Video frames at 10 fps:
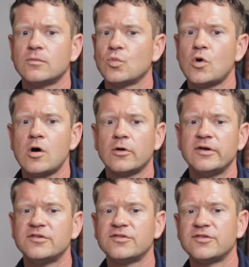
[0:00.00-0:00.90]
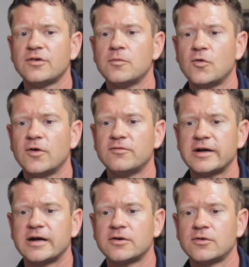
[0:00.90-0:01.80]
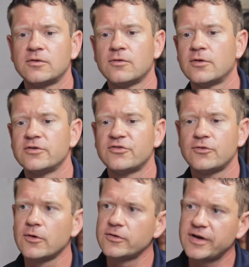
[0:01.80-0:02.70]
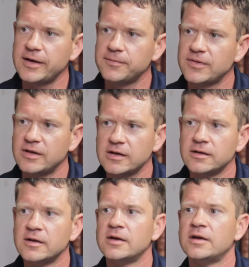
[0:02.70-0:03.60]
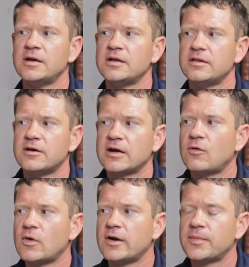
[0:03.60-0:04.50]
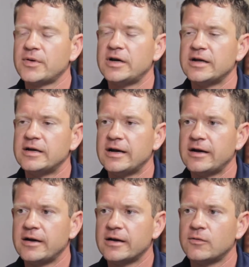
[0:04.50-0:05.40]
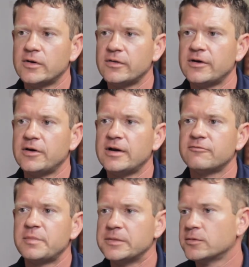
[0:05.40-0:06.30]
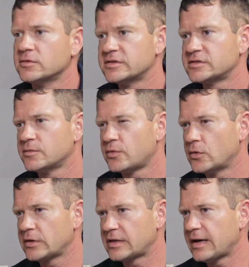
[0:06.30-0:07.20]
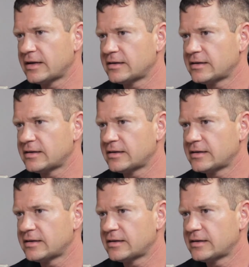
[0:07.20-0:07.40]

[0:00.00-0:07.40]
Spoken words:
Walgreens, so more of like a corner store type thing, they're going to want to put it in an area where there are enough people to support that.